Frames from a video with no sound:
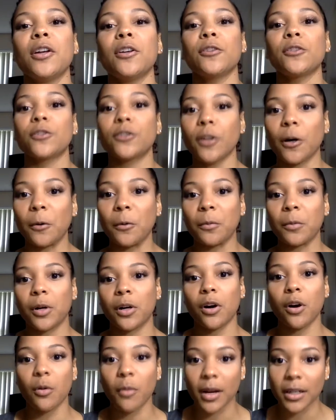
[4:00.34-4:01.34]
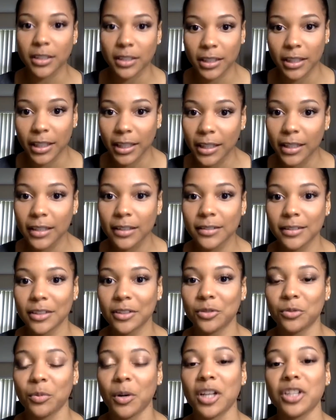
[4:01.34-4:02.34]
So what co-washing
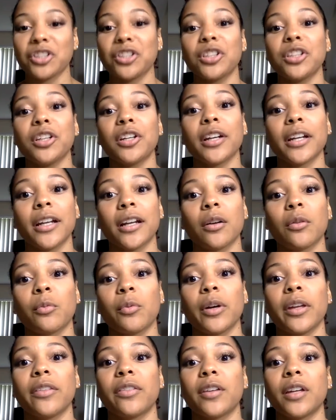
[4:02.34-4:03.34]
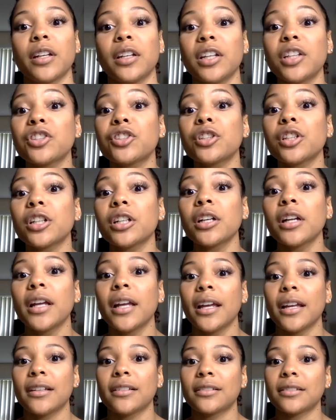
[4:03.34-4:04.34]
is washing your hair with conditioner
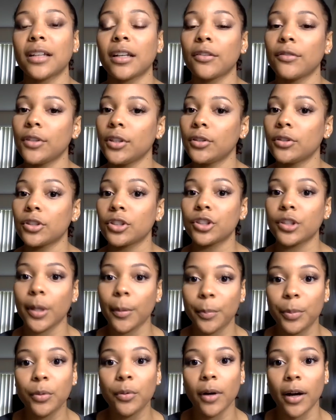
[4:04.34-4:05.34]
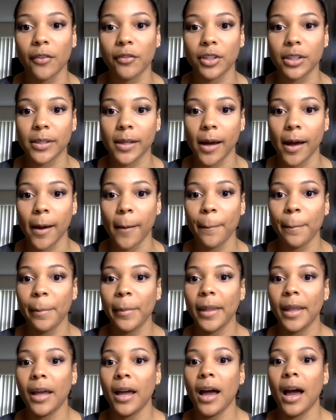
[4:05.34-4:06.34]
instead of using shampoo every time.
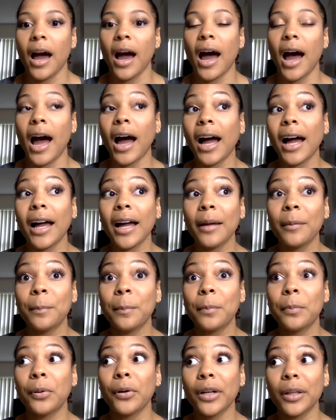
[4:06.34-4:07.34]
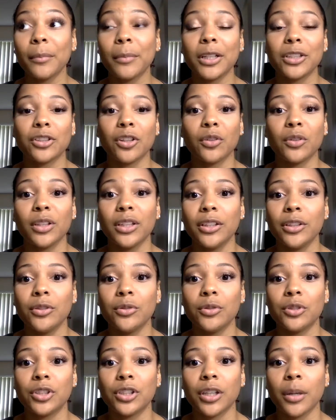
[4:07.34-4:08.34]
I pretty much only
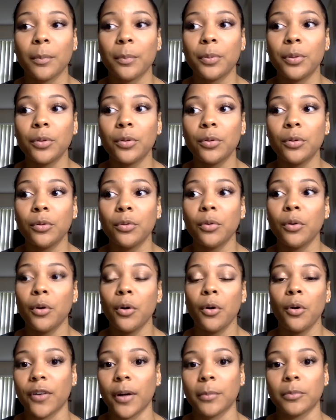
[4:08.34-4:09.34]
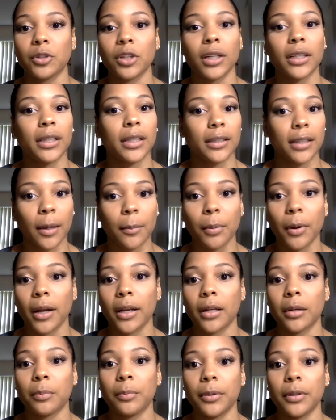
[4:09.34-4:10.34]
use shampoo if I'm trying to get that
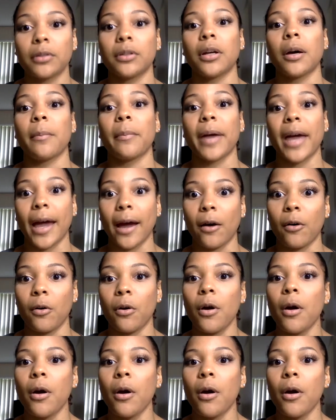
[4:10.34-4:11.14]
product build up out.